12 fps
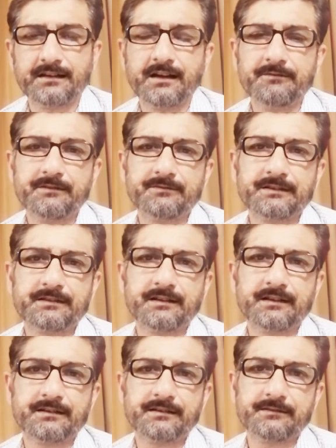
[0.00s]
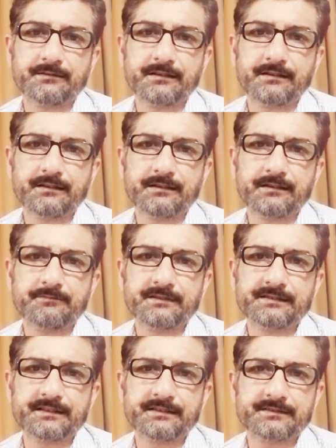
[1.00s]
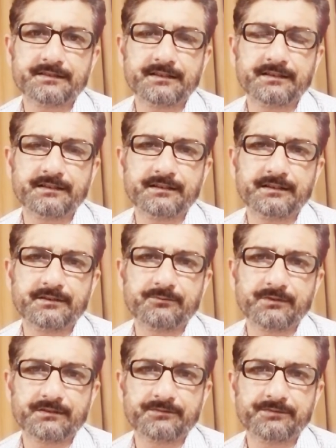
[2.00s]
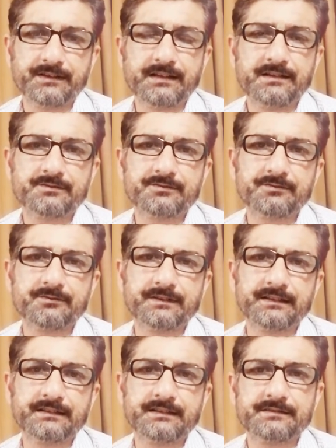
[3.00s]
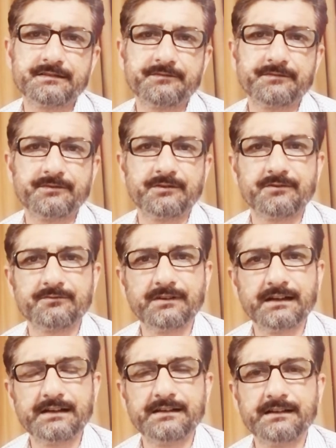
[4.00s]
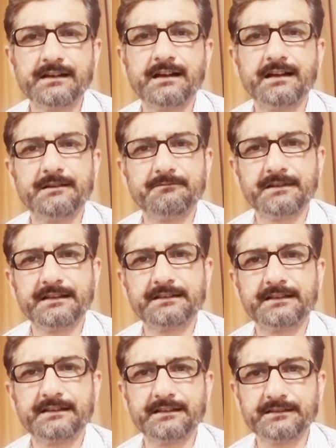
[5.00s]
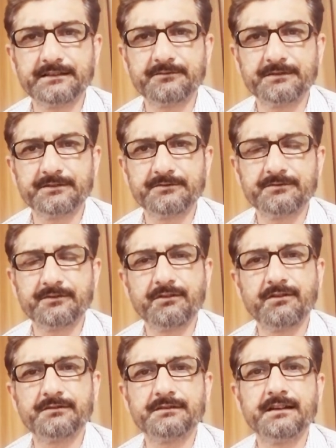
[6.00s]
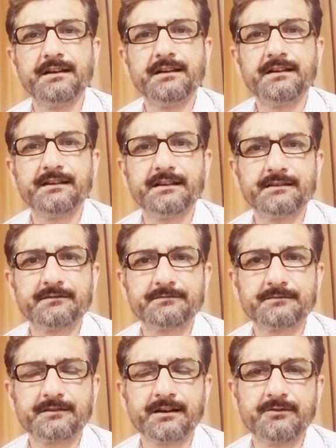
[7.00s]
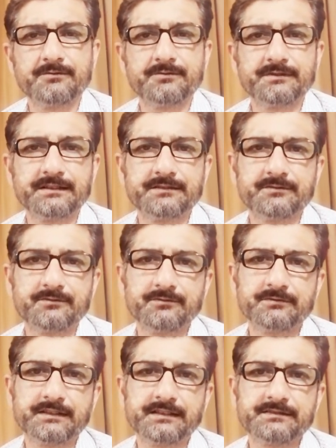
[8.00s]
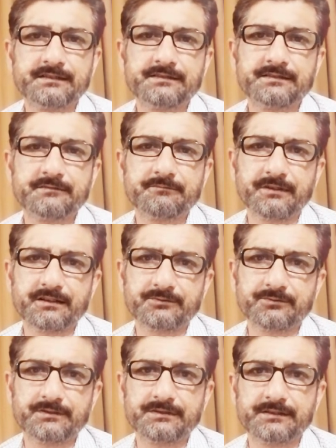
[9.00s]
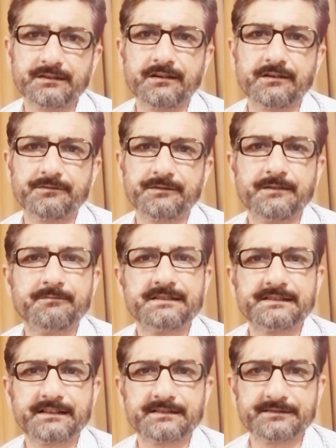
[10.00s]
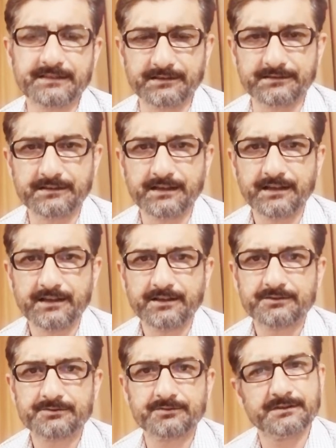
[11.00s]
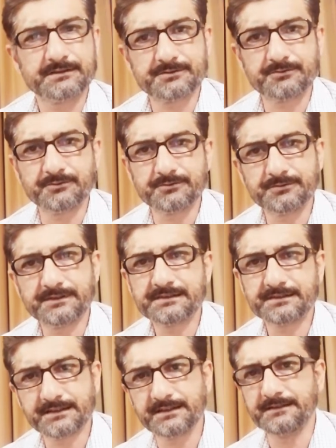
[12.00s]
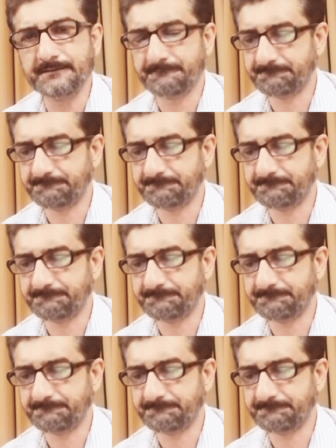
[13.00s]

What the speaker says: However, on a MS Excel it was failed, so in case if you required, I'll make another video on how to get to the existing password of MS Excel. So let's go to the screen.